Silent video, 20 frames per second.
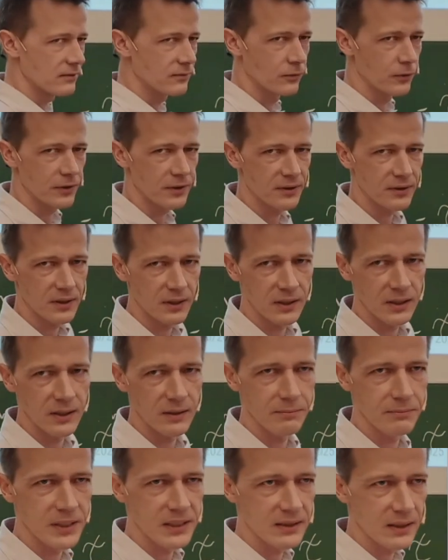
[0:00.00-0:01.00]
with the
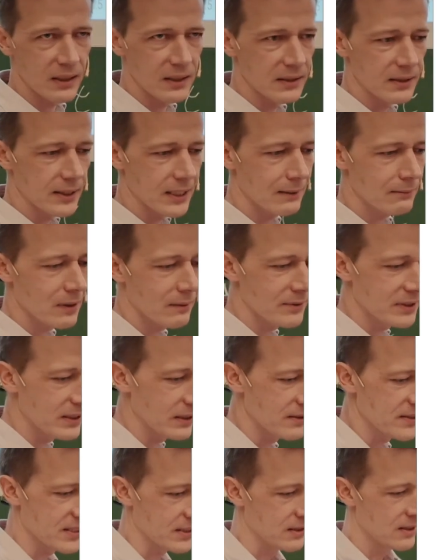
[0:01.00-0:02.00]
beta and the gamma, but there is